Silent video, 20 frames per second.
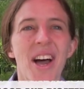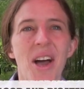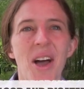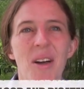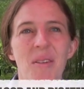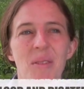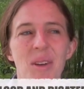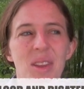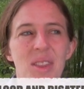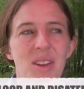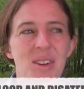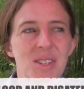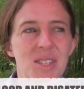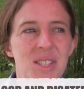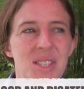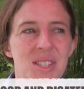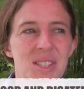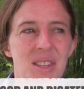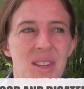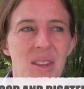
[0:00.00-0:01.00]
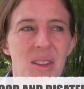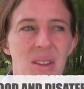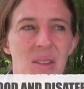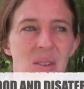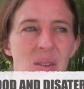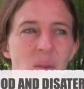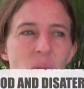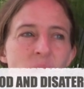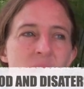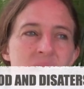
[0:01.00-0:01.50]
i mean there's
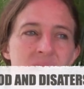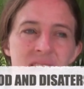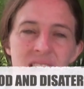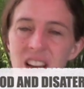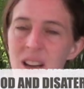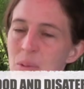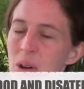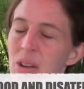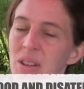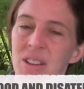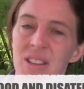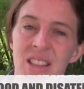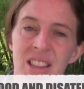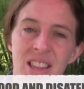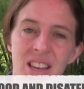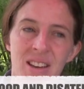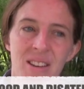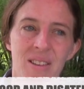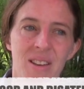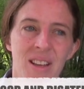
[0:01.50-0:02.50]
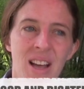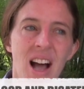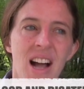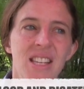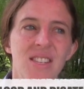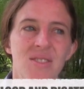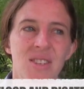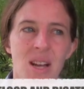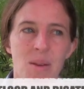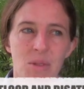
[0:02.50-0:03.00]
we could talk about the
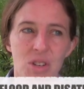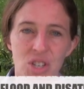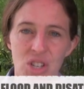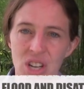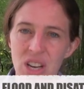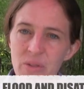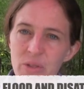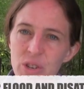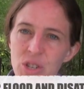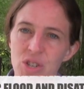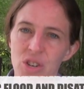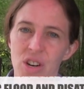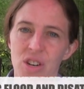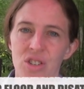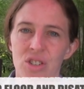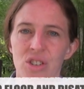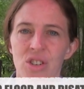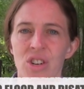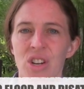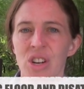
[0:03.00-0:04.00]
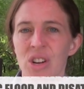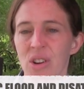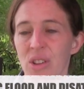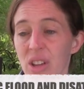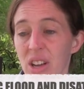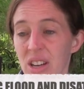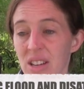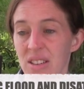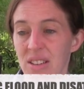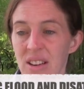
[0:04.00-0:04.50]
kinds of damage to infrastructure you know
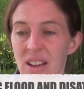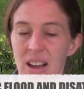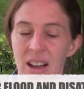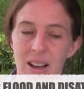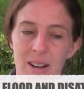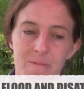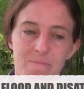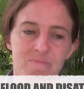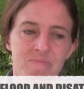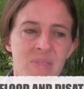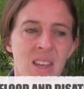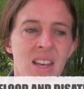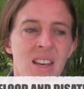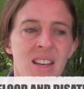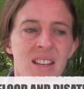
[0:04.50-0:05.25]
like um,